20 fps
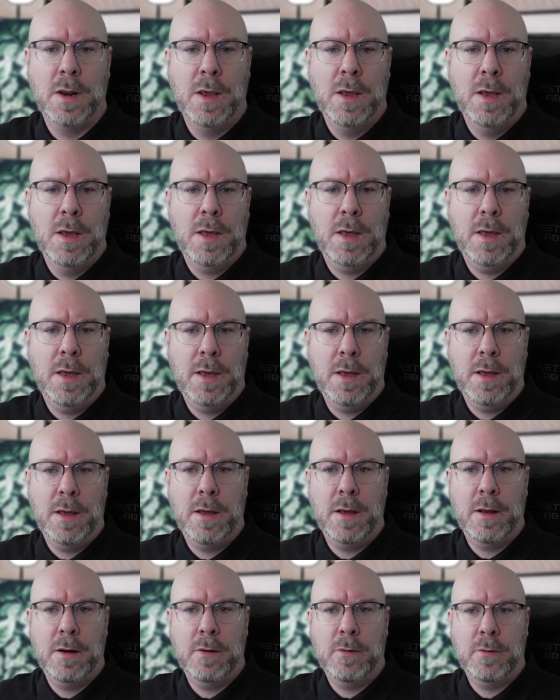No,
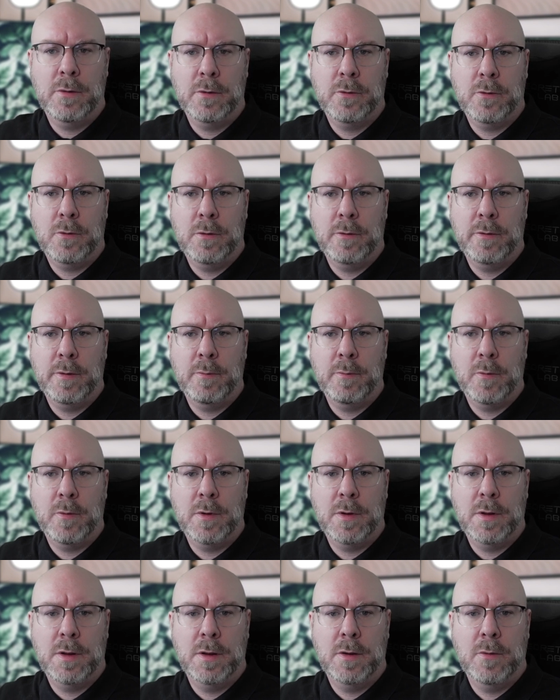not all of them.
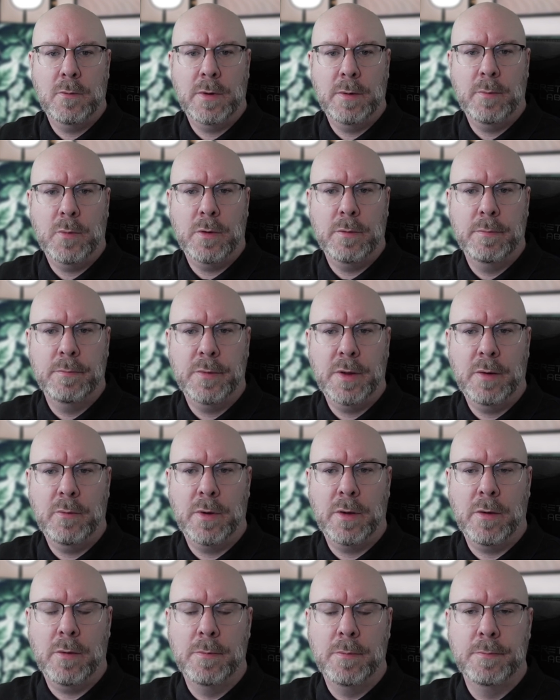One more. There we
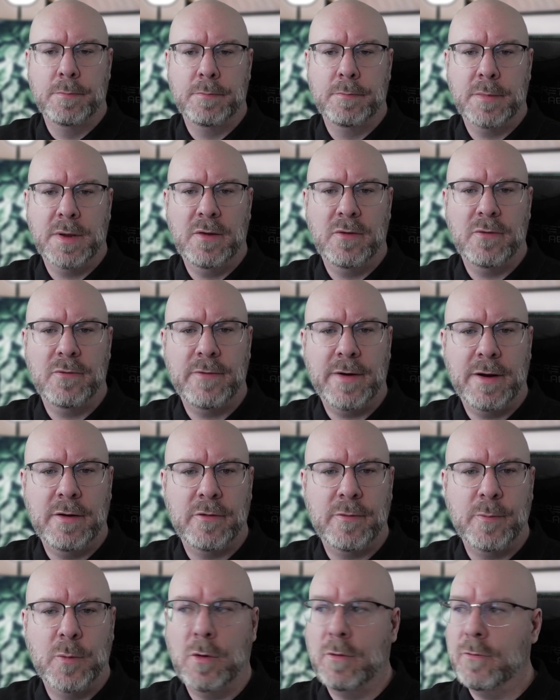go. It's very
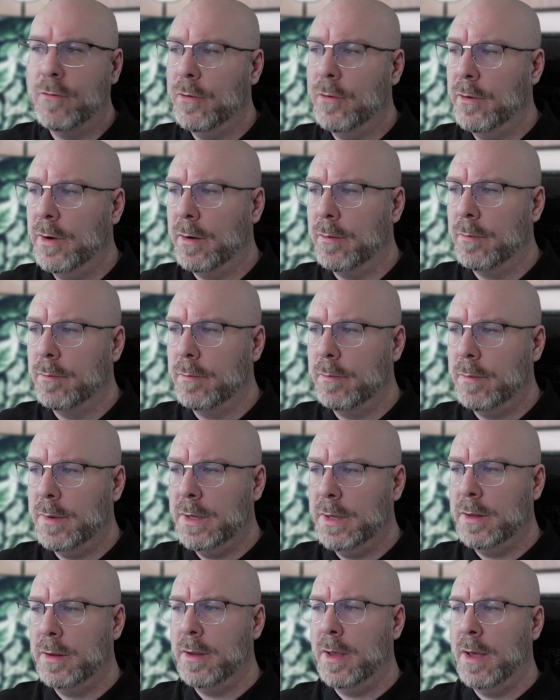small for you now.
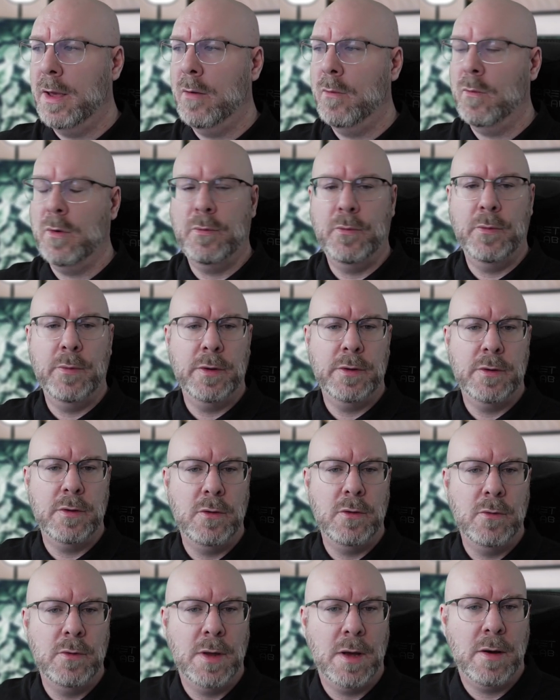But what we want to do
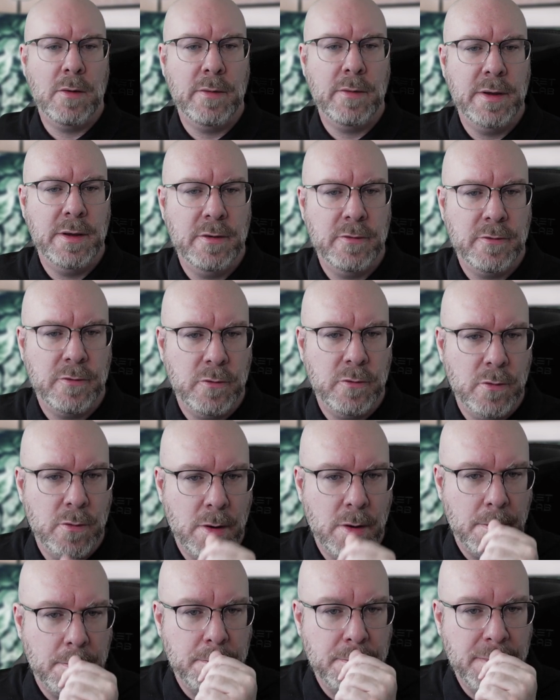now is to
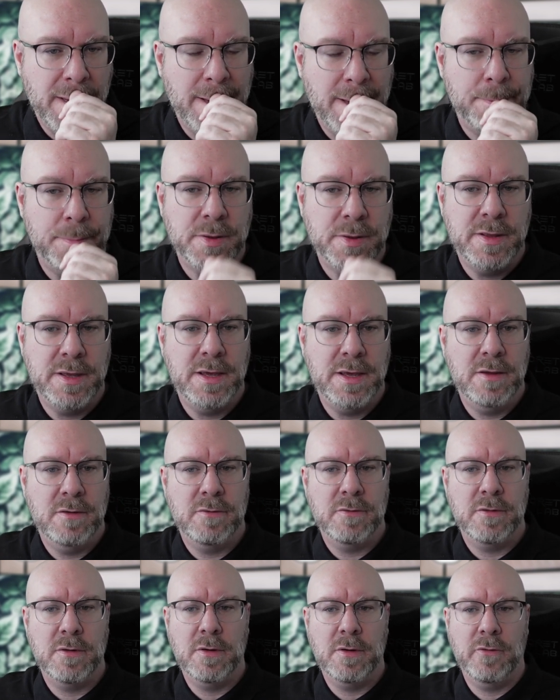map
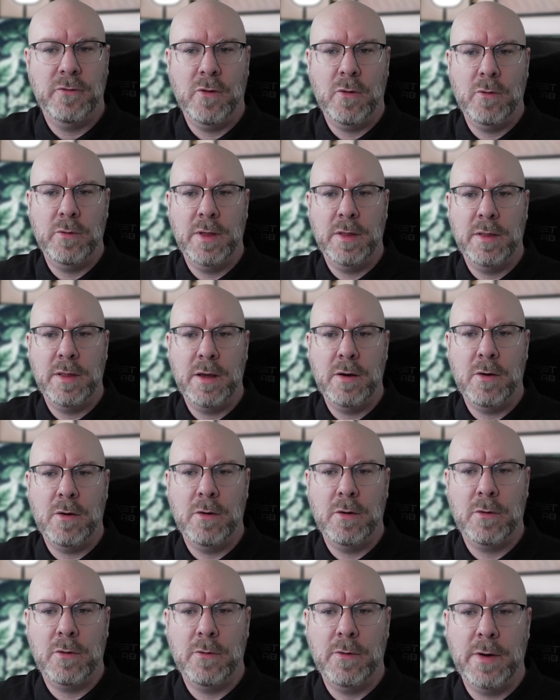these so that they are
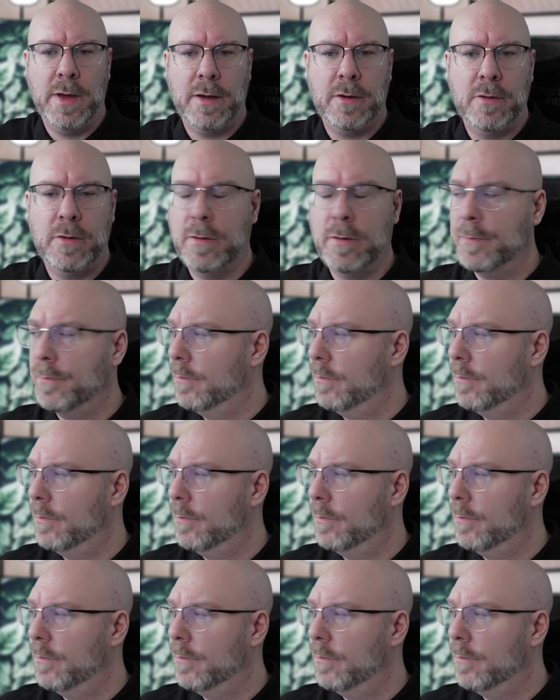correct.